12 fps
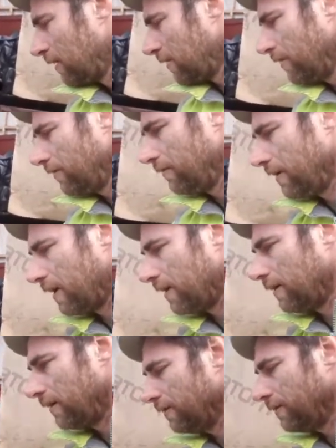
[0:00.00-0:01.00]
you
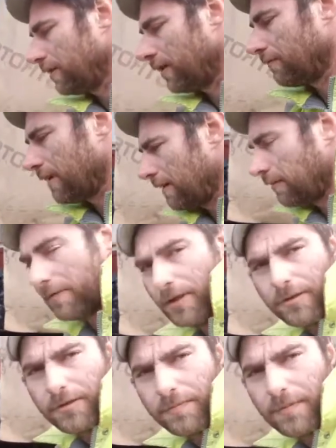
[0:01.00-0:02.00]
go around and you
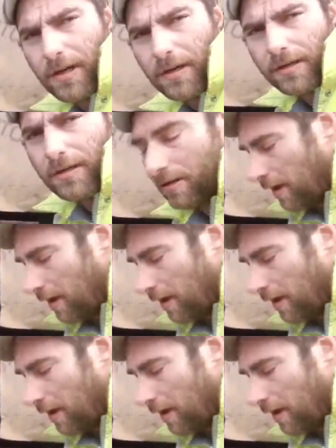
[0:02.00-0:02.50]
just mark.